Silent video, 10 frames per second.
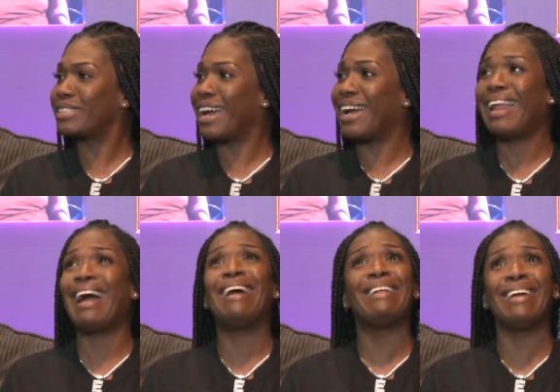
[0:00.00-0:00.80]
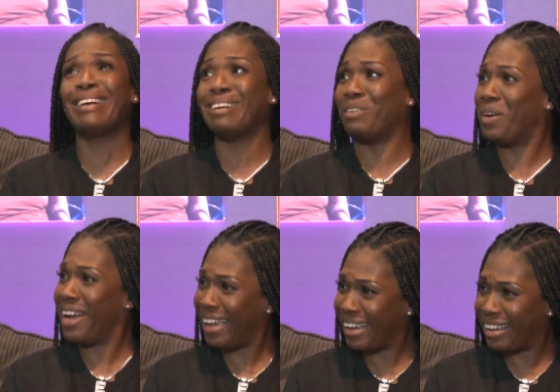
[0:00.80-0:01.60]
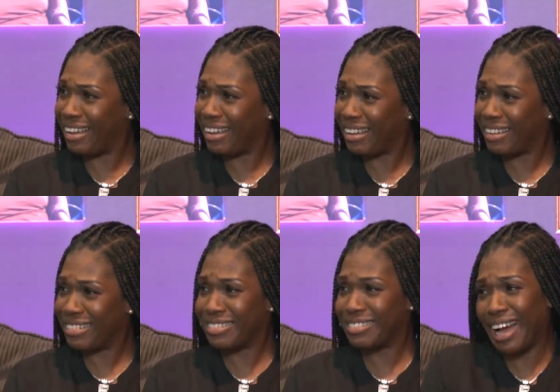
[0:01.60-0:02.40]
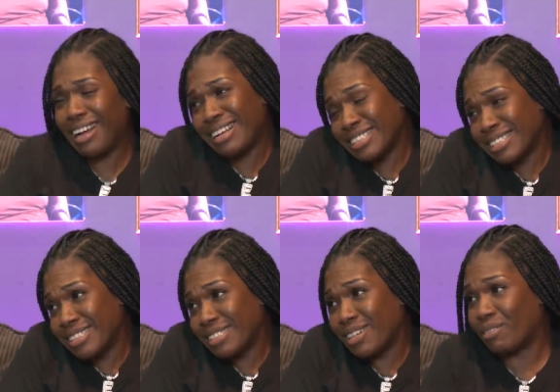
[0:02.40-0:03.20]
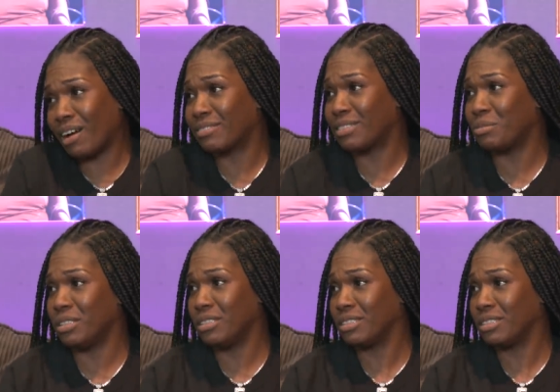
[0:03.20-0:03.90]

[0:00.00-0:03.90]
stay. I'm like, nigga, what? I just is a turn off to me.